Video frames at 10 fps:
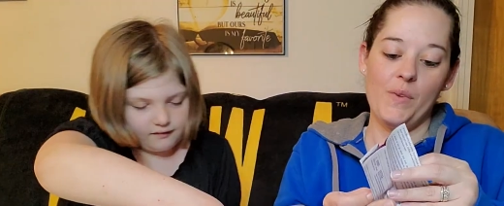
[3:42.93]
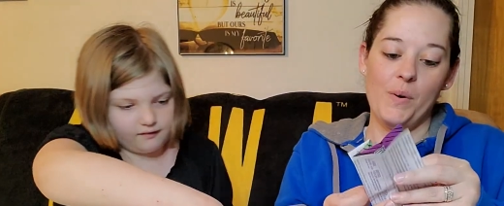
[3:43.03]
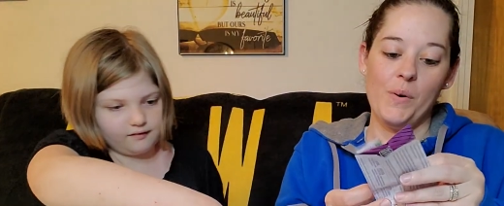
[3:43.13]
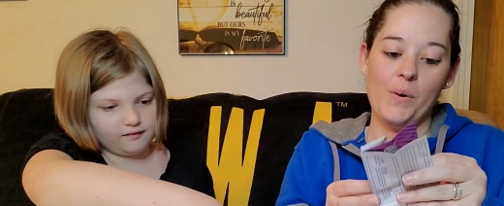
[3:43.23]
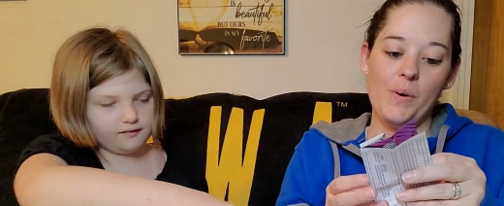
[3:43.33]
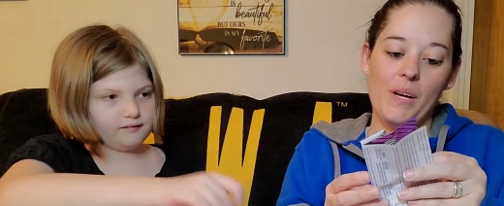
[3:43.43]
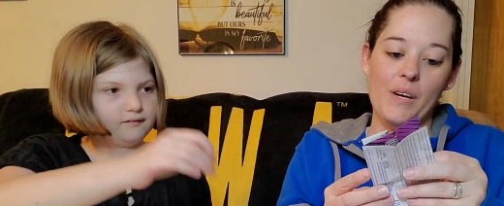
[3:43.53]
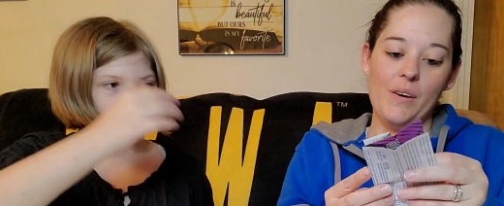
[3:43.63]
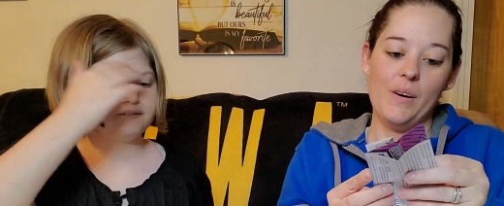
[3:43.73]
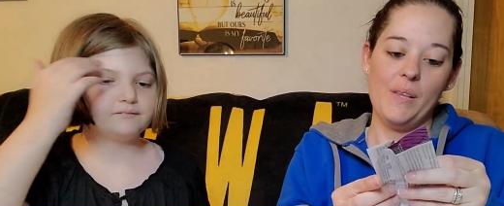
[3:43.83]
Speaker 1: Oh,
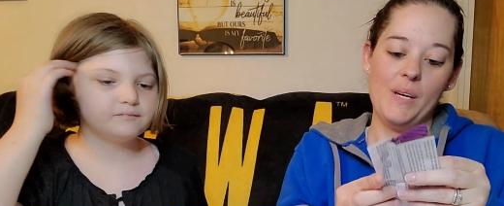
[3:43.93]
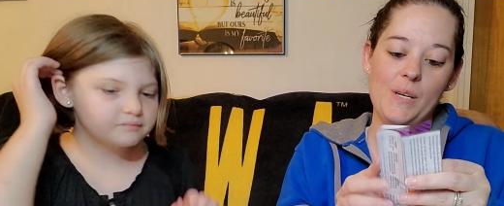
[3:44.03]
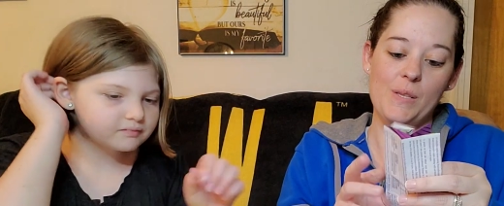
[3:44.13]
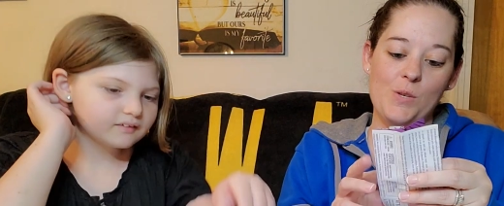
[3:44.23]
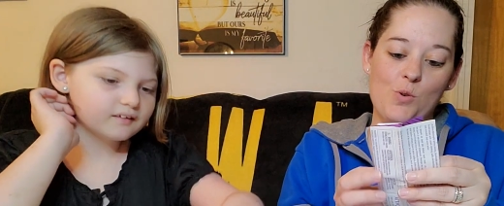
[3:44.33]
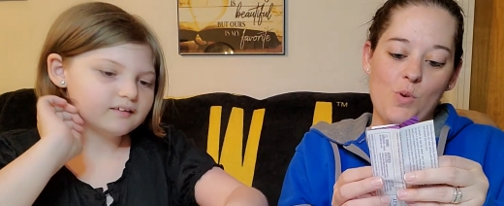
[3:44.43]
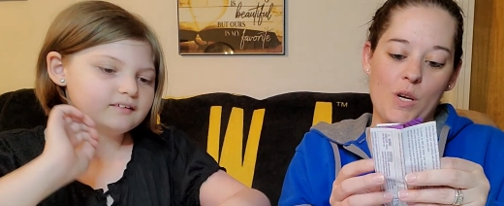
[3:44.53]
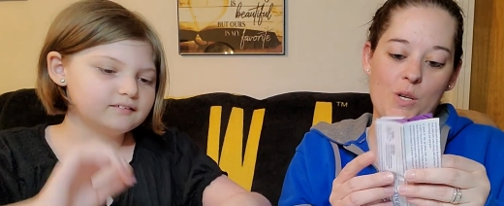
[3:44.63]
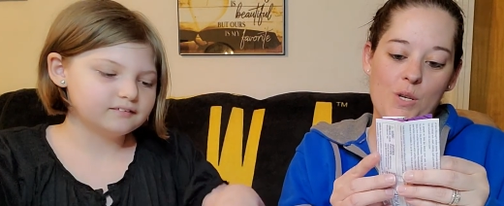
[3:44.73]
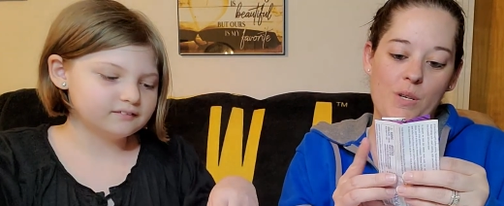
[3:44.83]
here are the
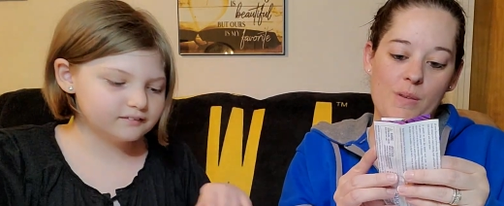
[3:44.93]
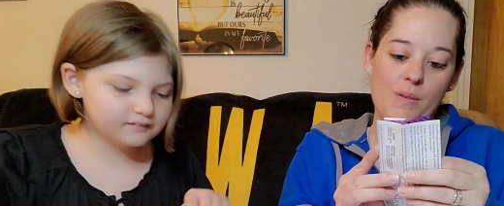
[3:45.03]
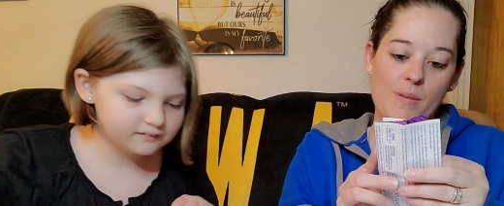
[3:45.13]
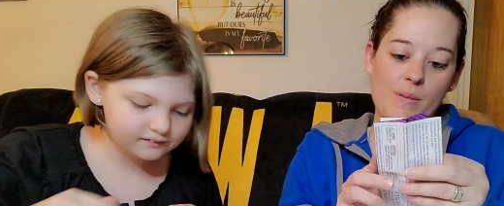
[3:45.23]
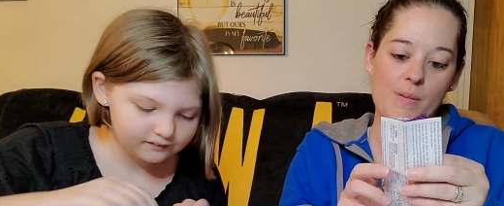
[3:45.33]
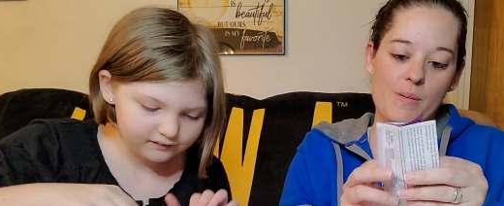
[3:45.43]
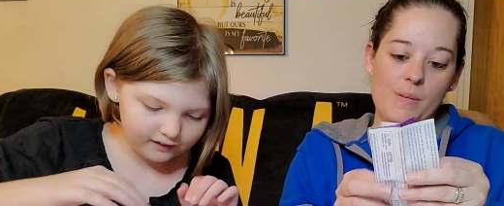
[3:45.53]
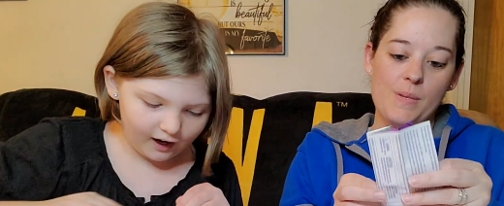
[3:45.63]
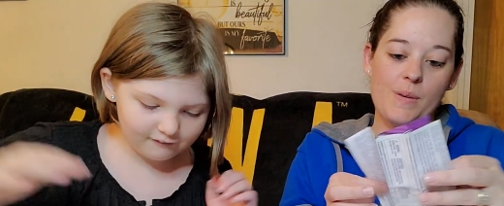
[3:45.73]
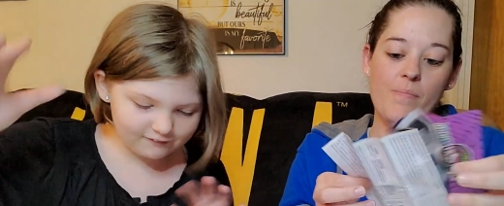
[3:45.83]

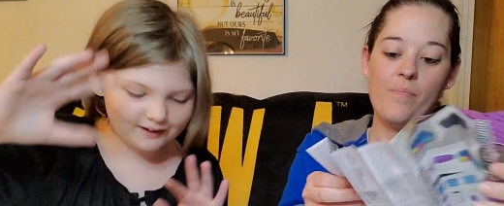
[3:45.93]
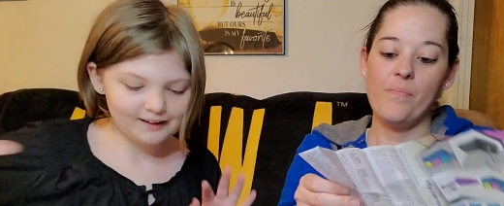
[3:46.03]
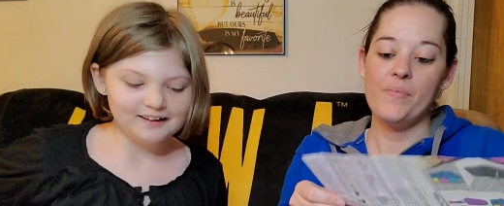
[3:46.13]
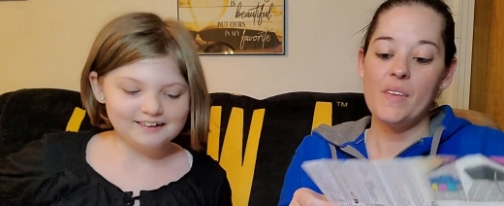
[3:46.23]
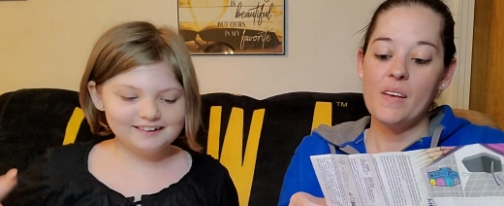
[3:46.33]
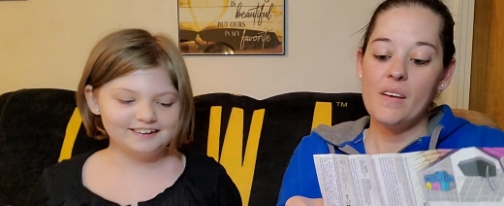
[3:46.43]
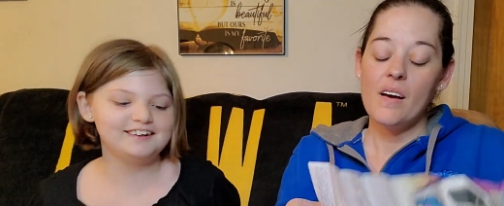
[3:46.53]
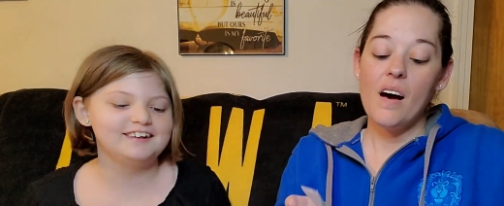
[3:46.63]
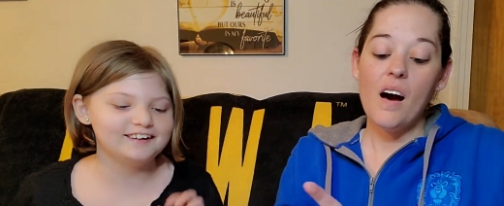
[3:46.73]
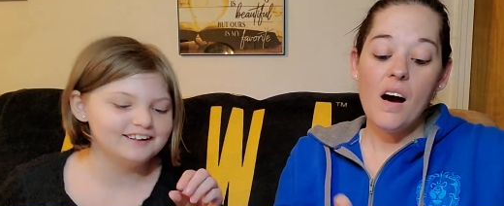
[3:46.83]
instructions. I want...
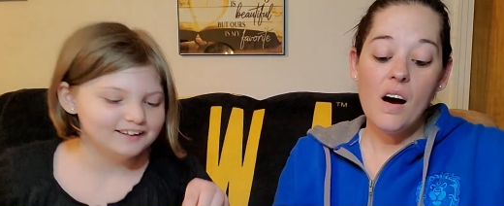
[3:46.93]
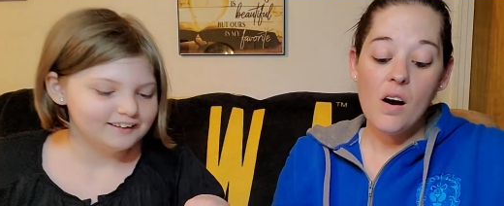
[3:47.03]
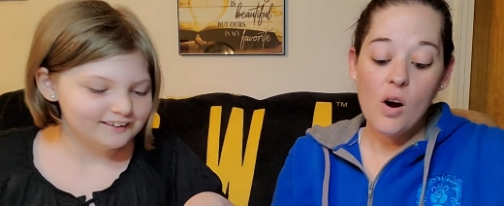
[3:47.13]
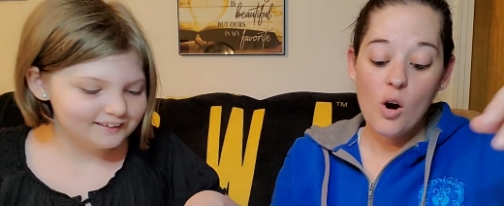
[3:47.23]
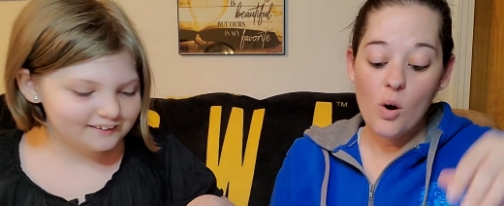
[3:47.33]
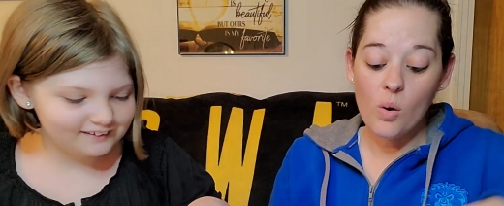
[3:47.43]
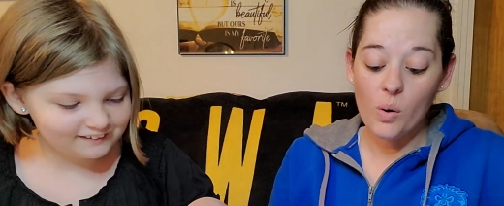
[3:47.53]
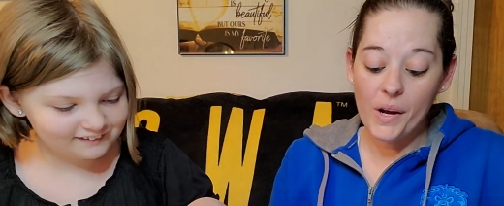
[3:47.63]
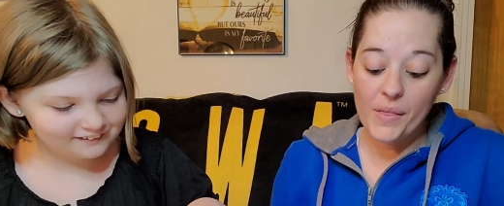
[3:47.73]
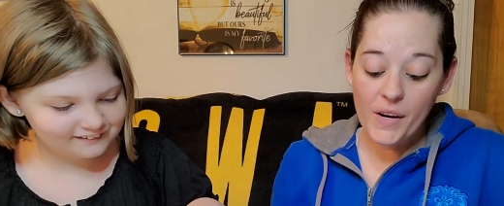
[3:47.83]

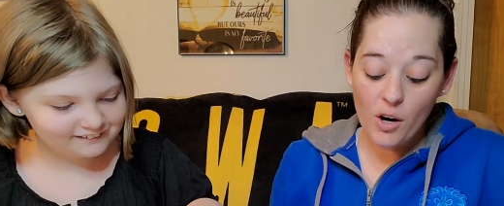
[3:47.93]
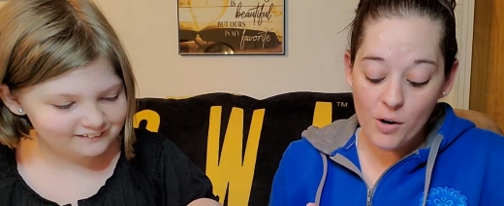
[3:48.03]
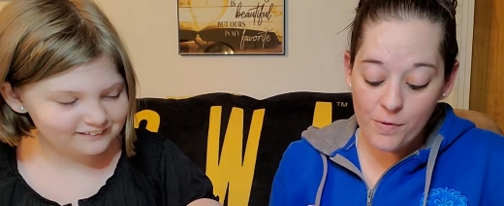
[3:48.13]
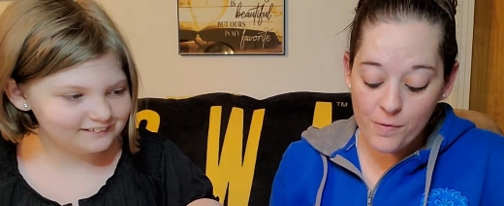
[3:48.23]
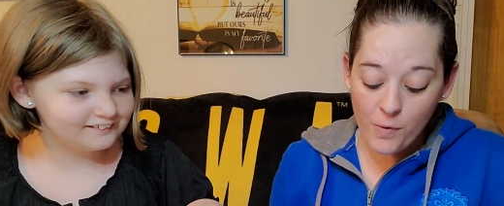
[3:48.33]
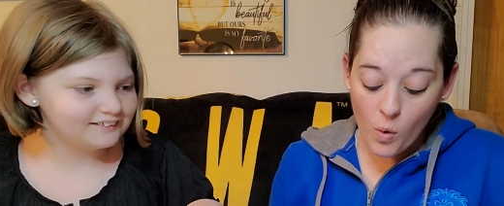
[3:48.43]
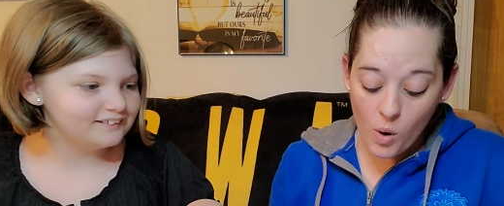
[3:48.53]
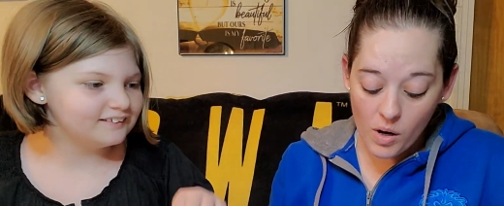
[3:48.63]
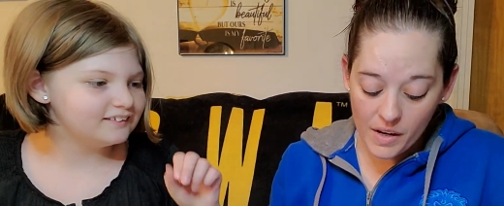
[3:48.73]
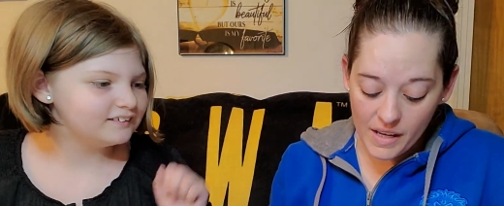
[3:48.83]
Oh, there are
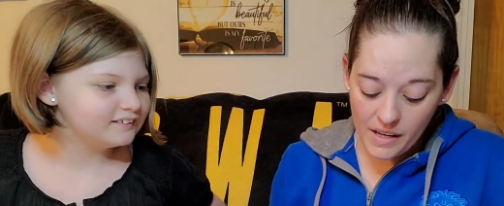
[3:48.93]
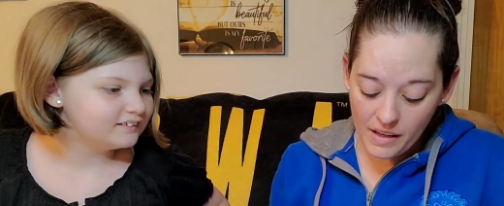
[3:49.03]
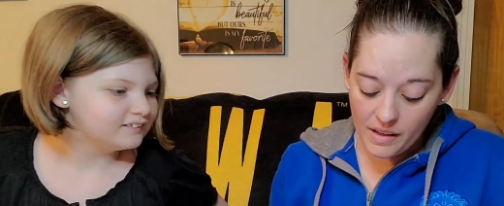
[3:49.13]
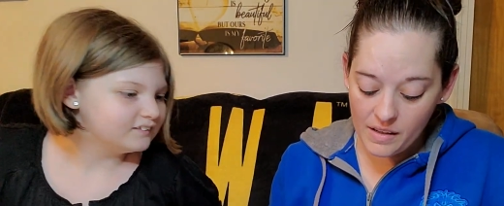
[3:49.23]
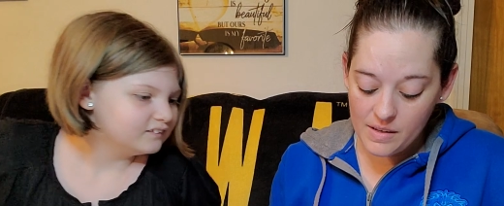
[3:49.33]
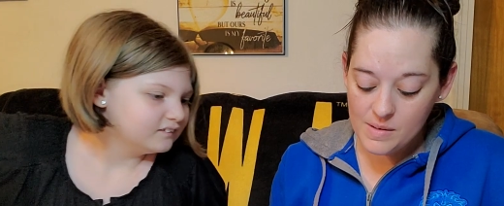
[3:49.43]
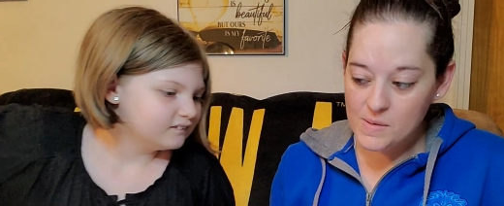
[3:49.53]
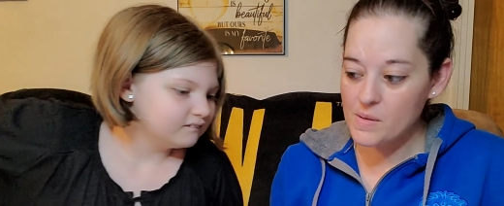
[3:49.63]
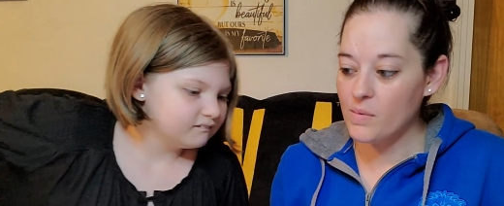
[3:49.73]
four keys.